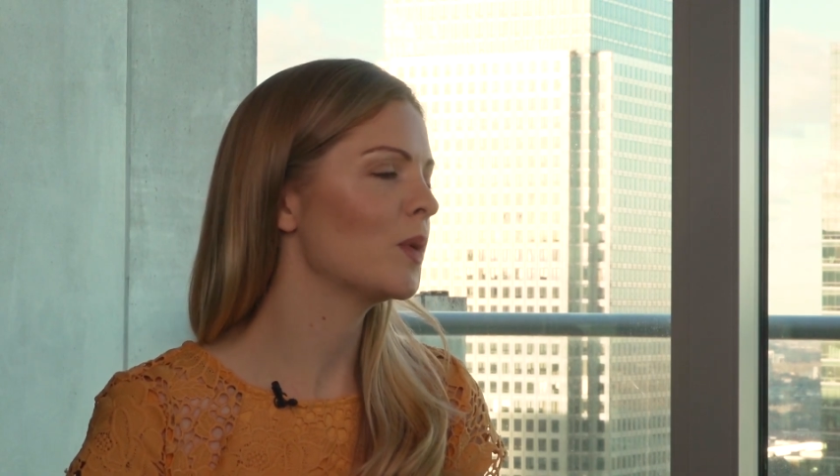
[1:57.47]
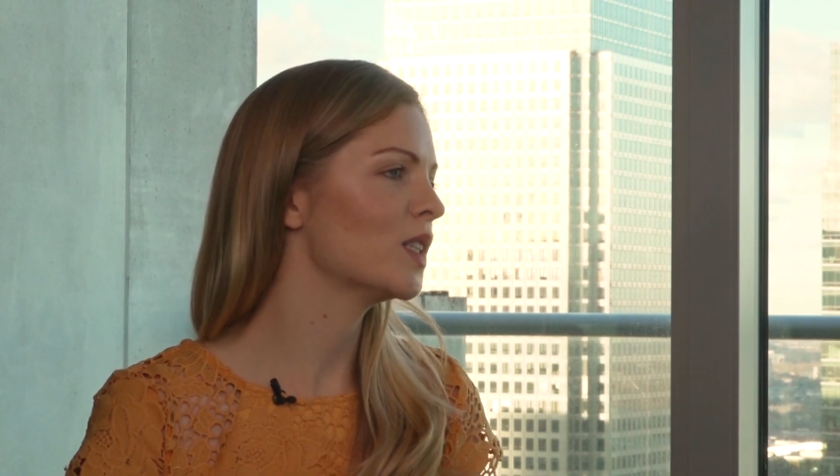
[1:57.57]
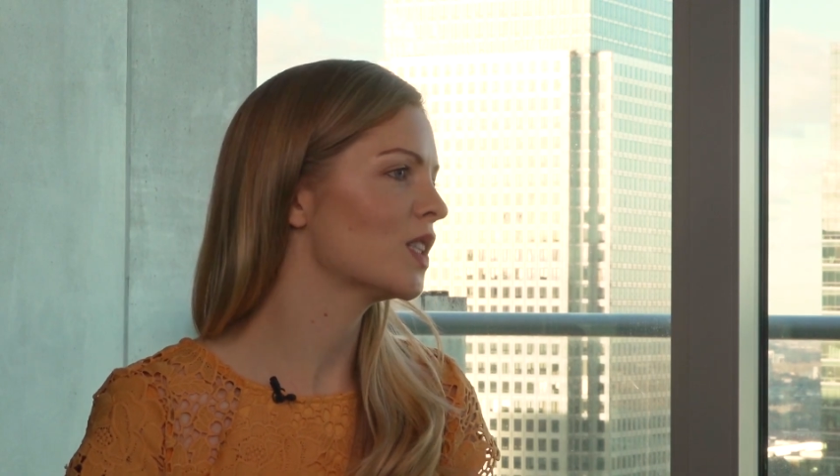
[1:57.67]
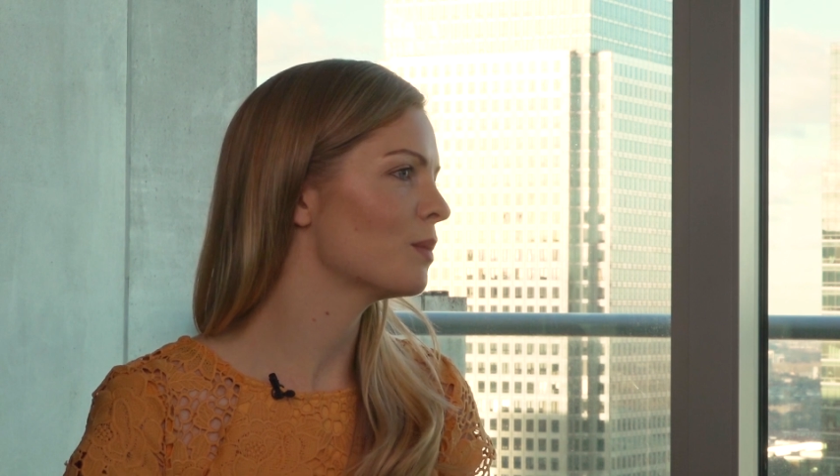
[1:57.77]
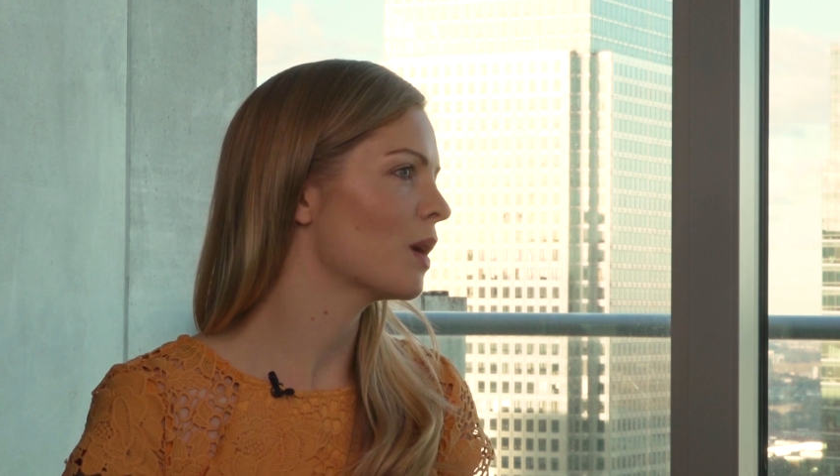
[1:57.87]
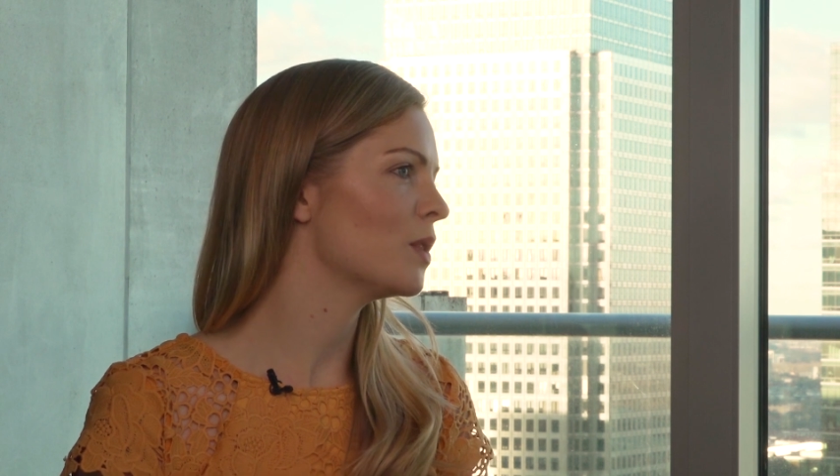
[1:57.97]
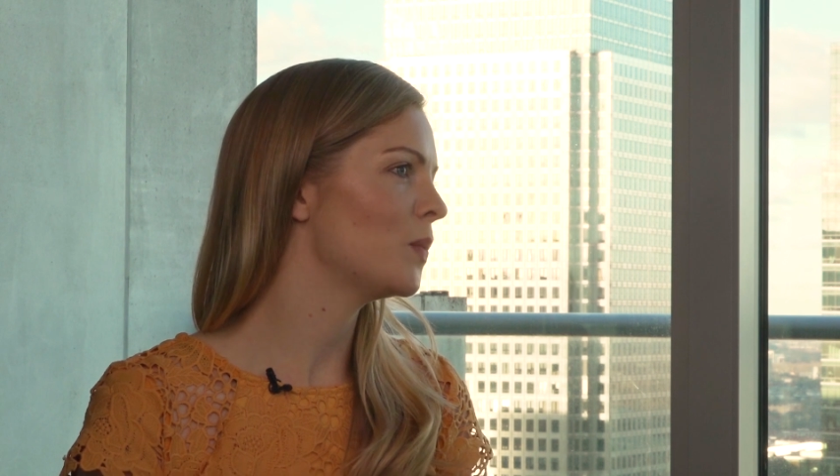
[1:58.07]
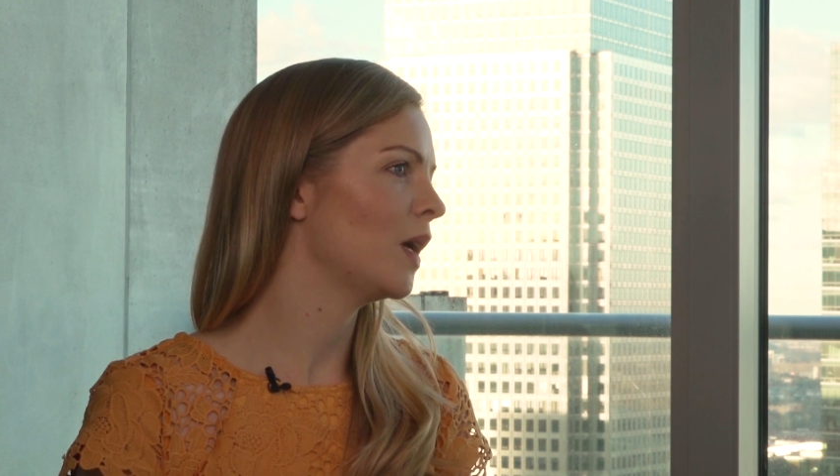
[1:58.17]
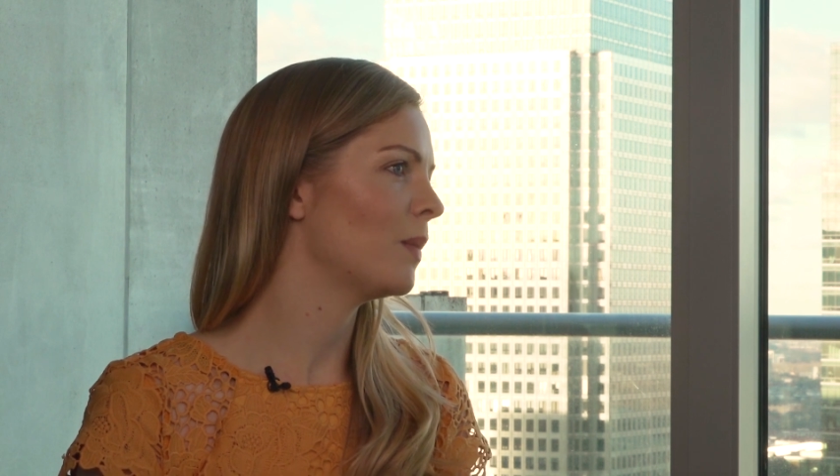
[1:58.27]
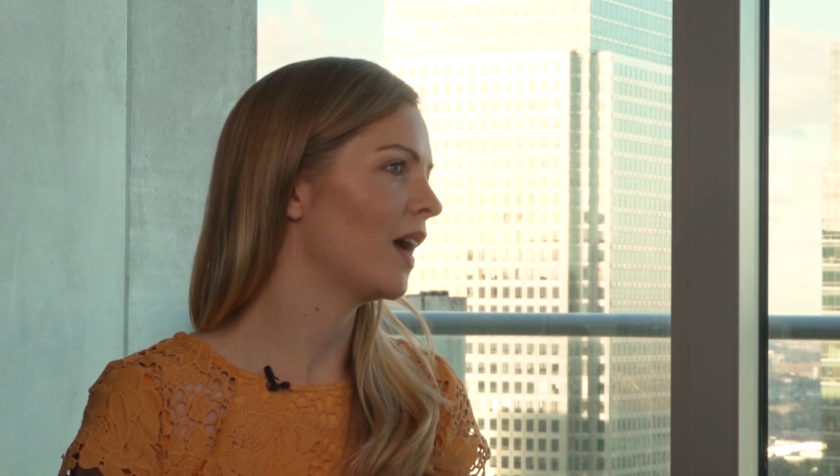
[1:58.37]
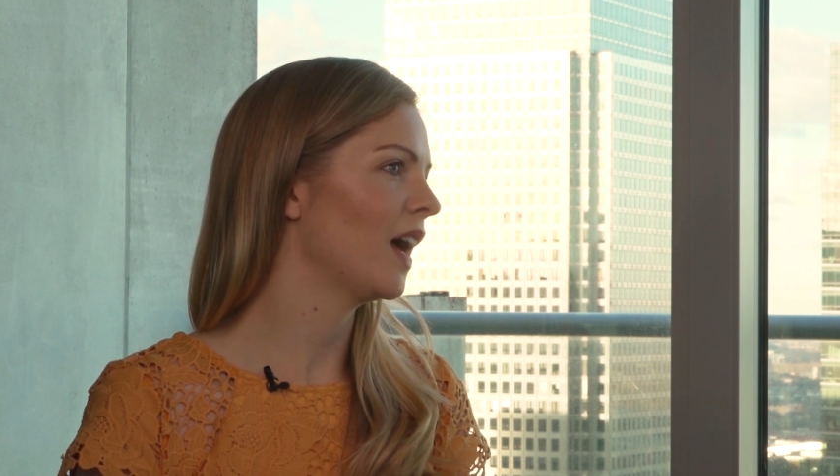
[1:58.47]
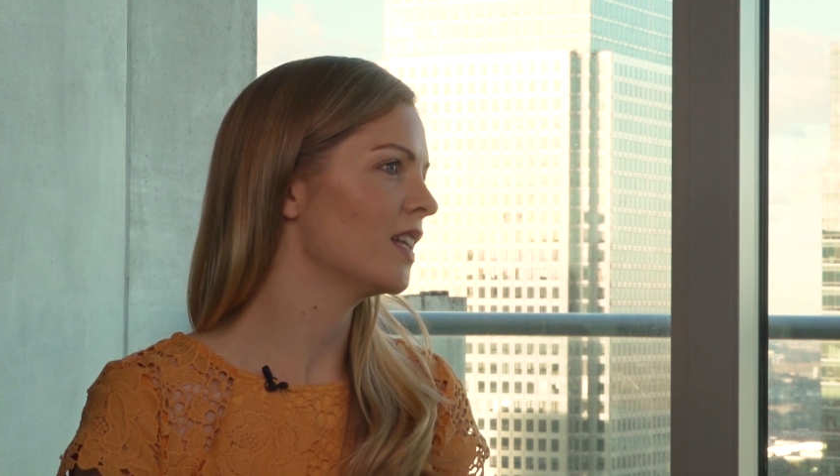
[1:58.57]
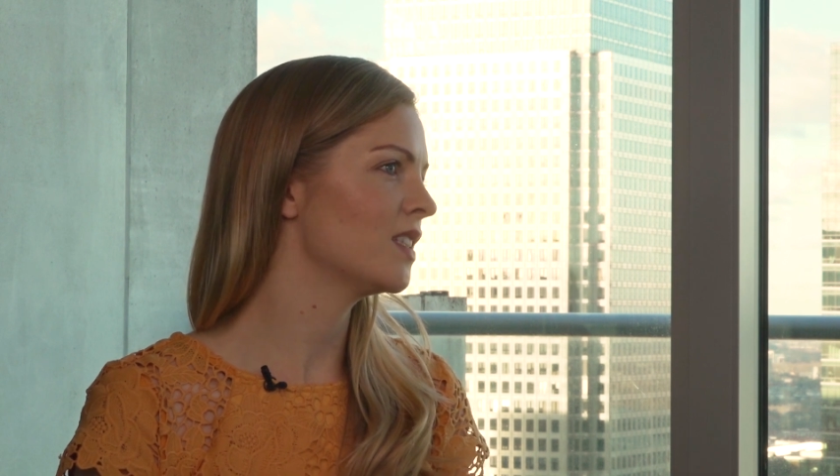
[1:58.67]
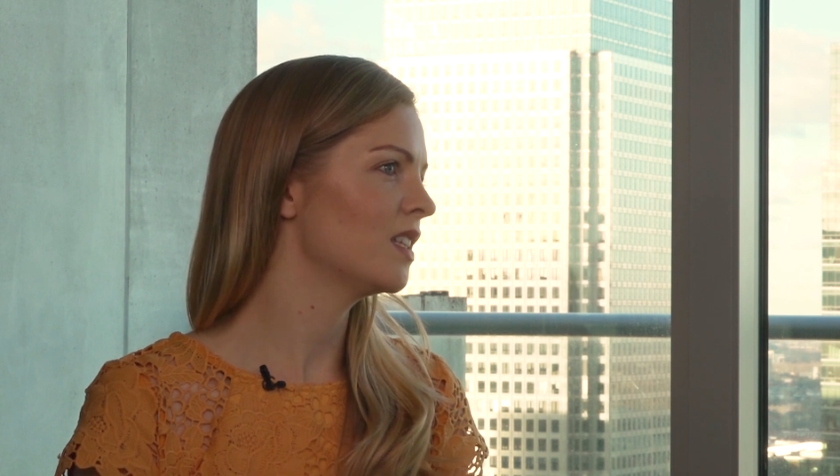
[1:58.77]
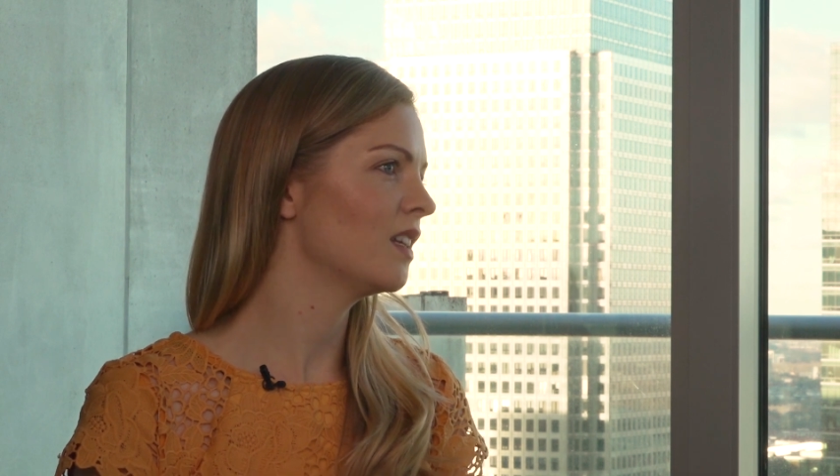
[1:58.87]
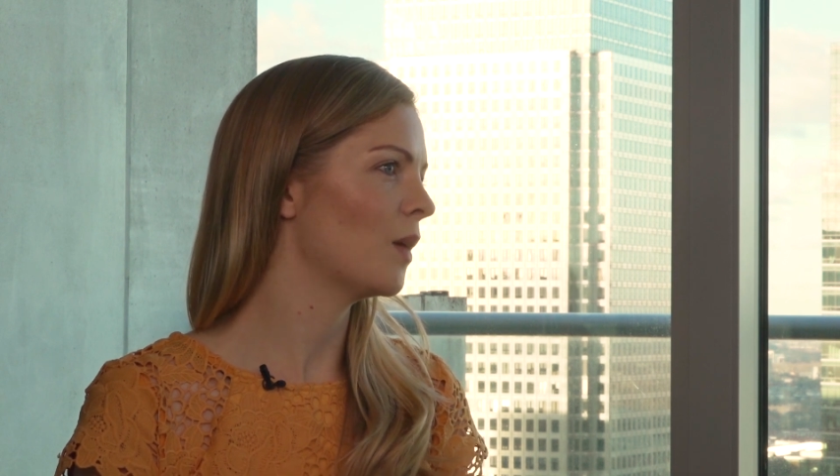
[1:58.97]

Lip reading: can sometimes be a bit hesitant